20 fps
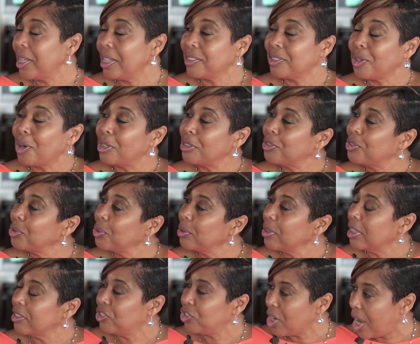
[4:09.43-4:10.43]
There's
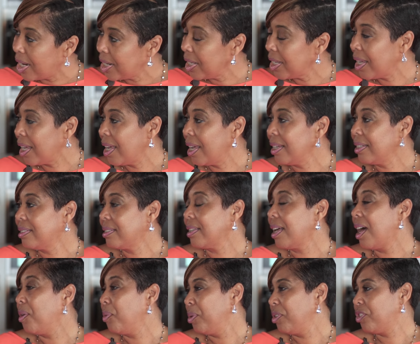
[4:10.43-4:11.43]
also Johnny cakes,
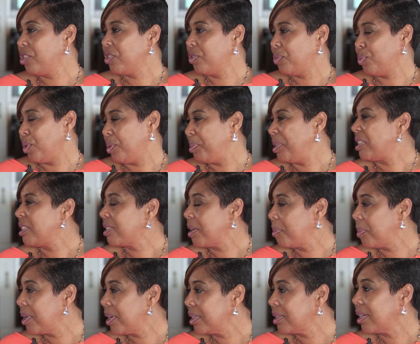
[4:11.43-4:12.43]
which would be
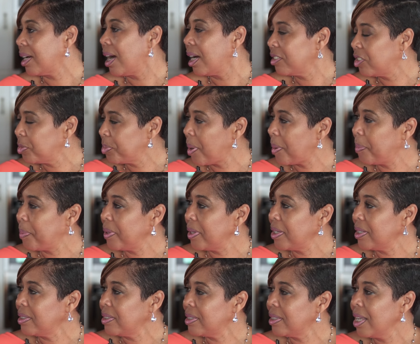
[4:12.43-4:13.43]
similar to hush
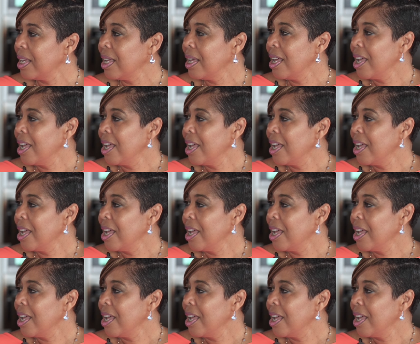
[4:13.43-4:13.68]
puppies.